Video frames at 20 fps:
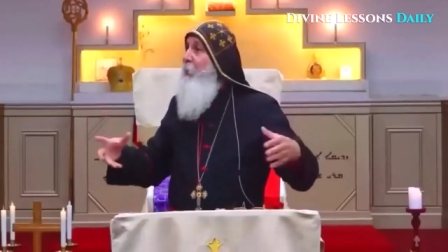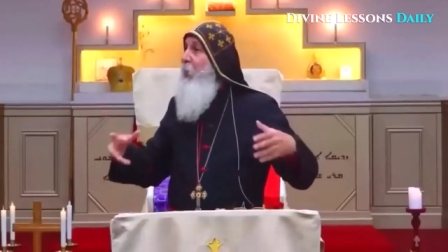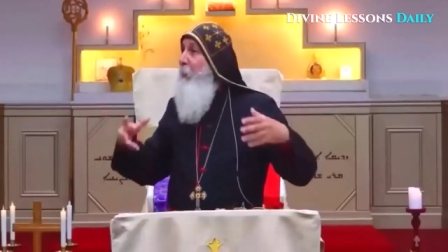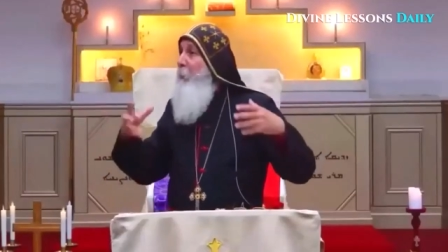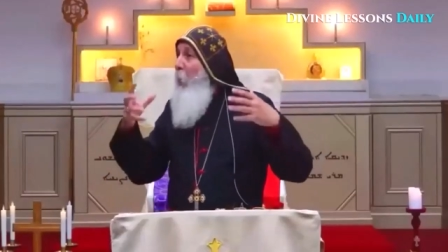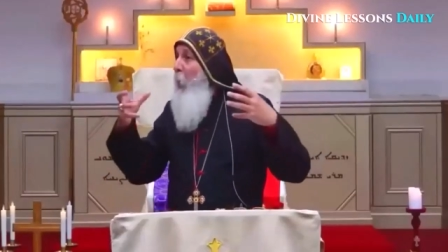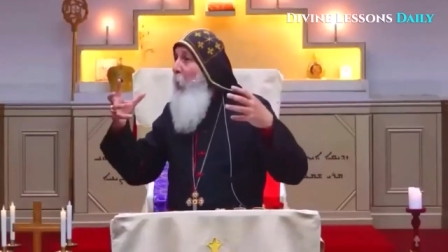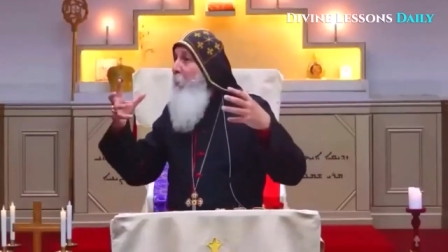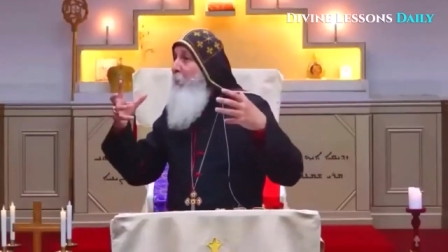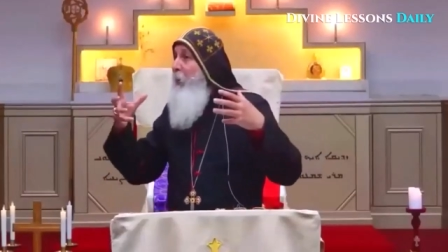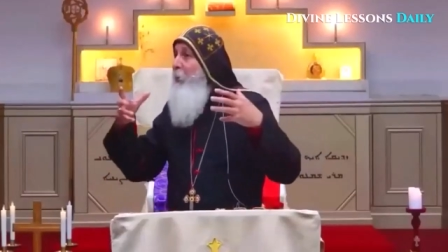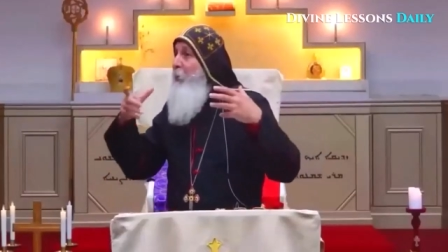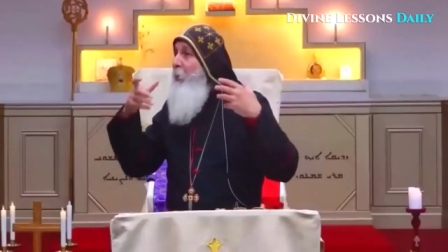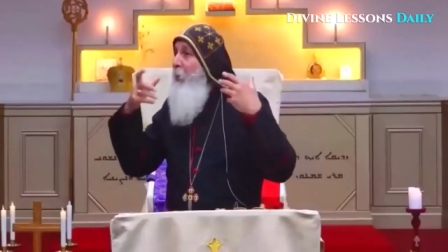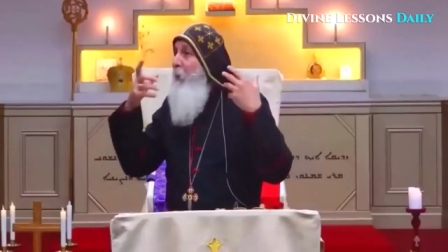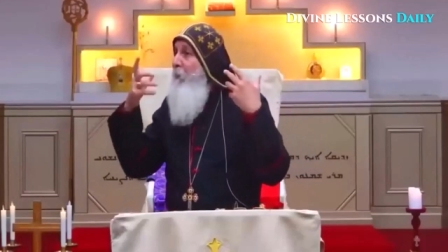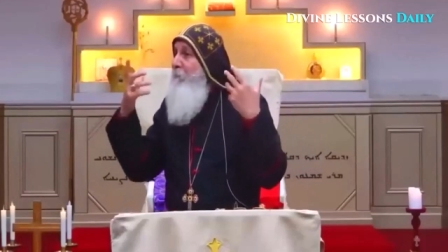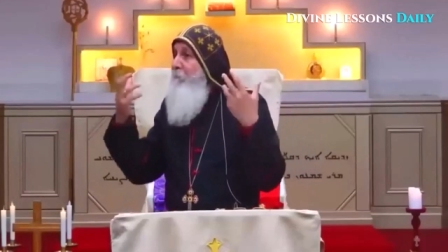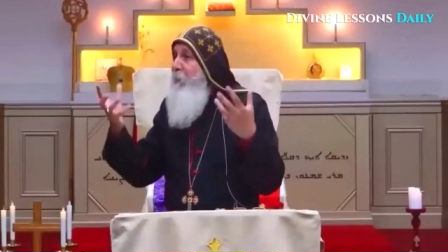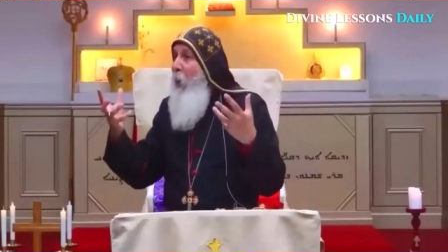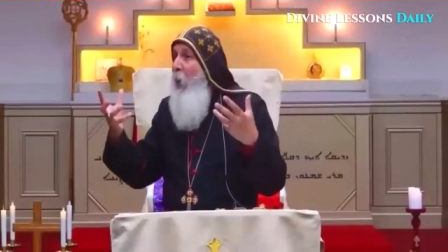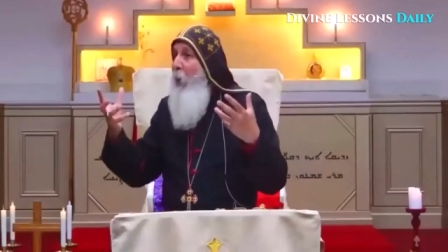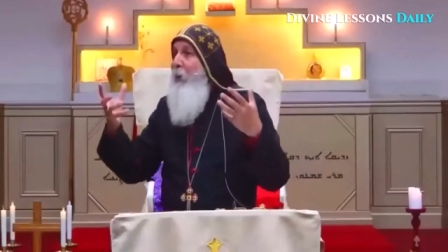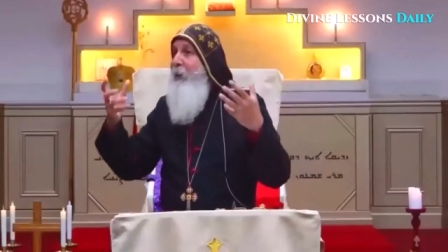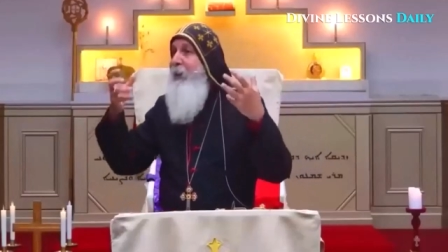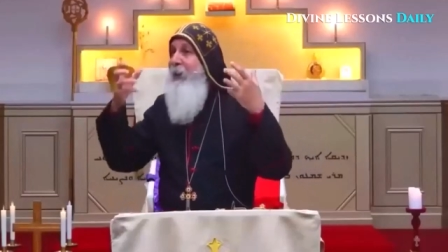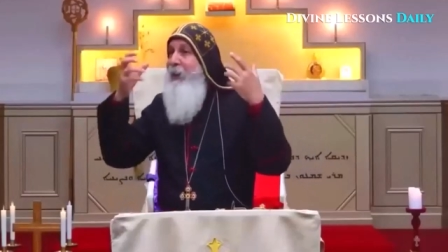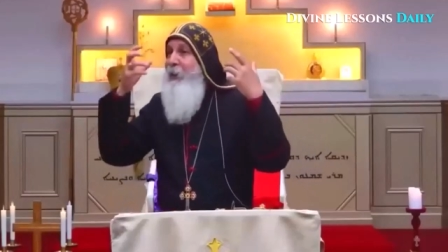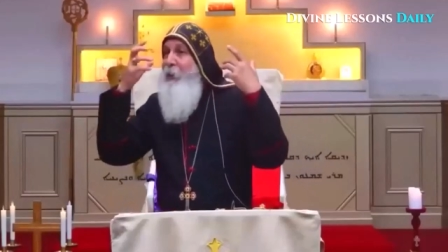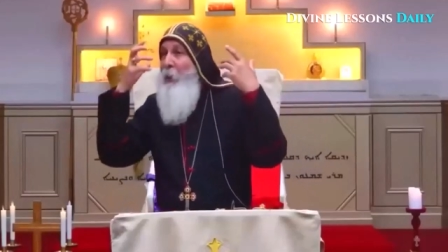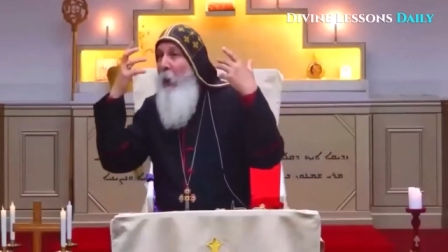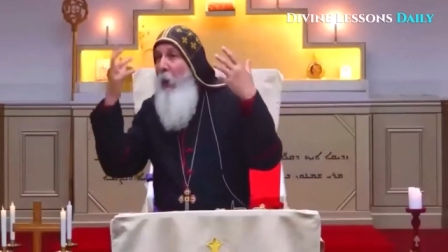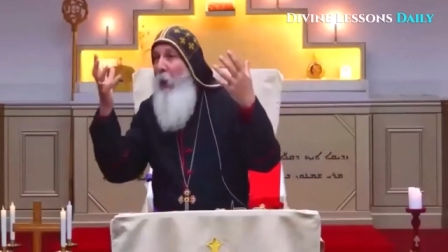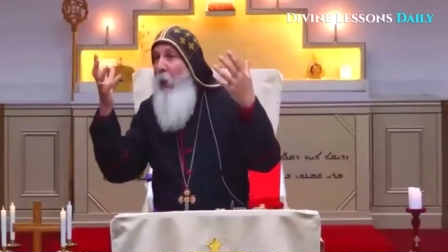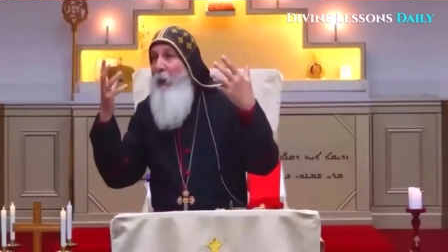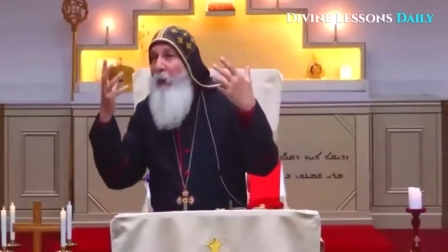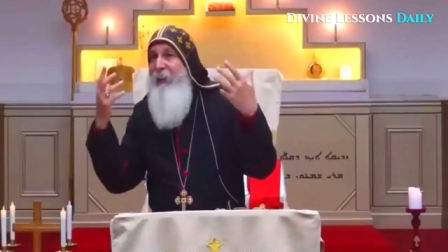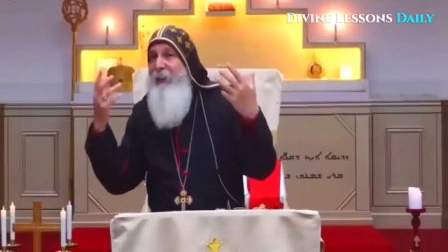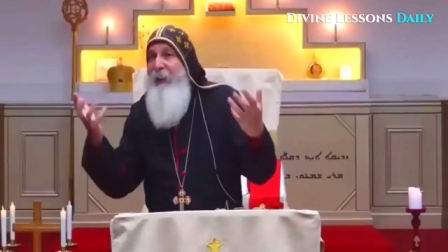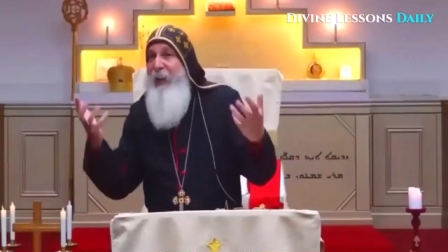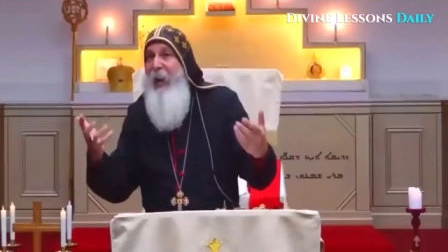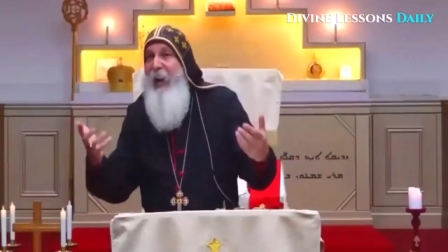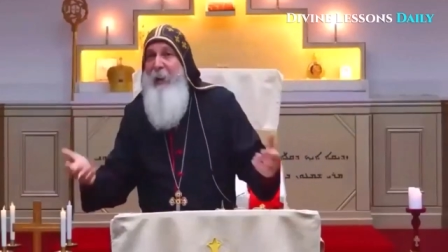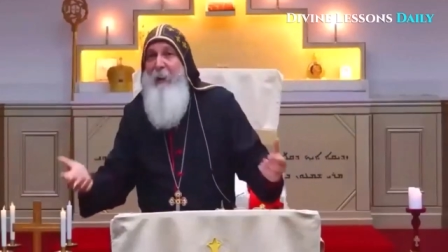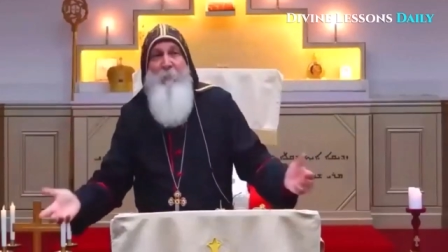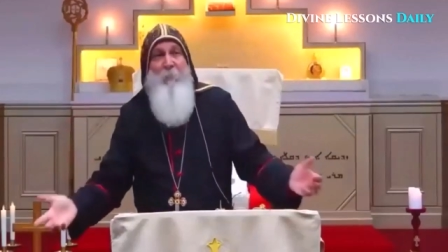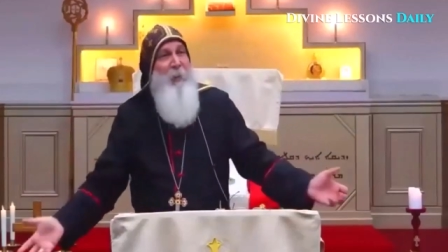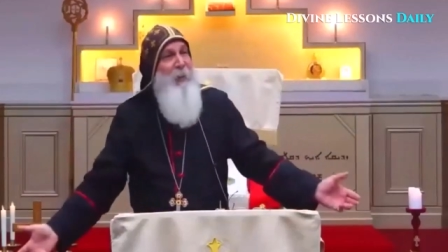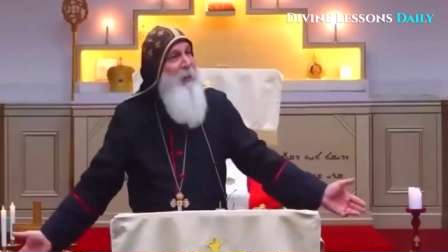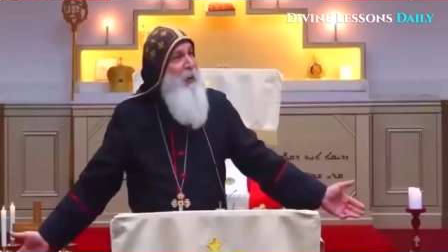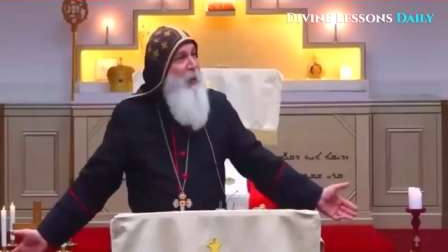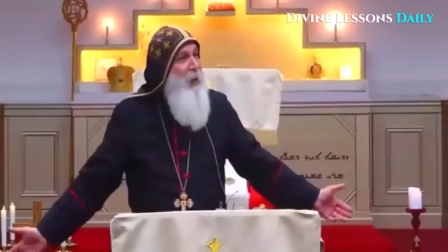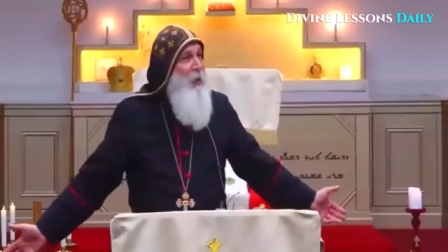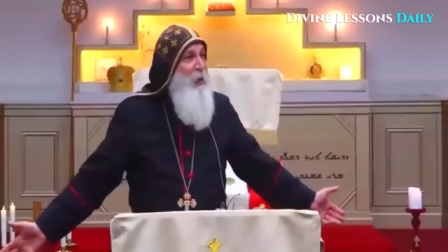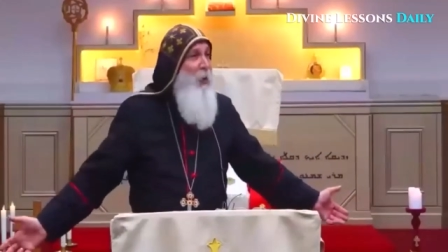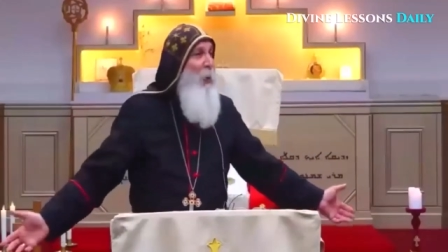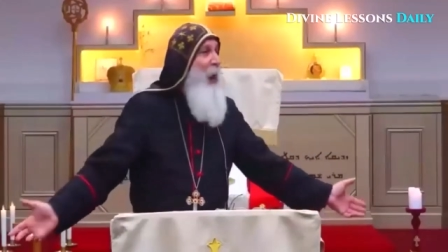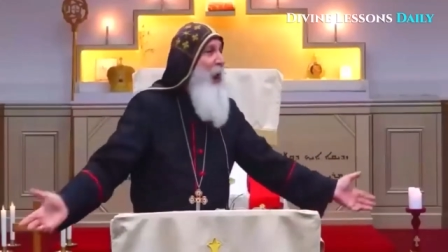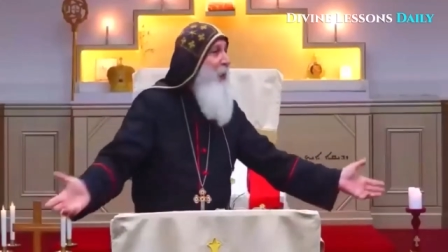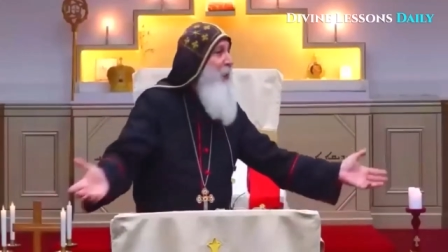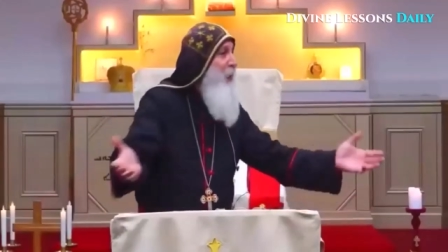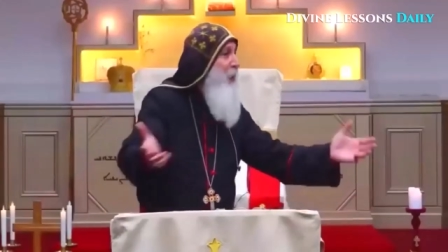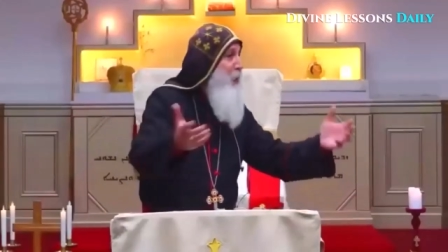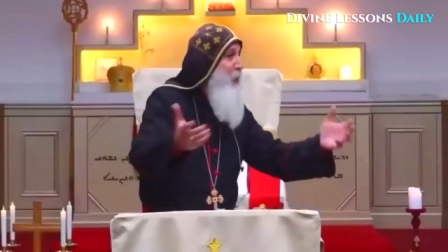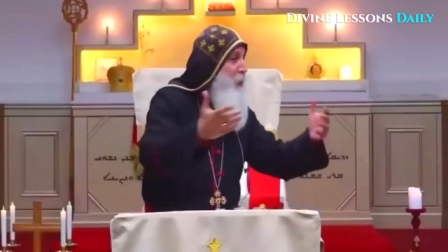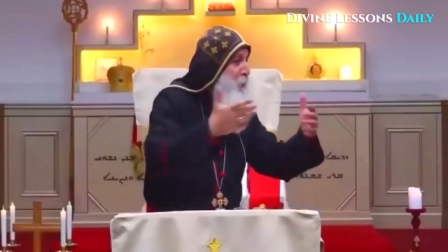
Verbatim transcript: the moment you invoke his holy name, you are in a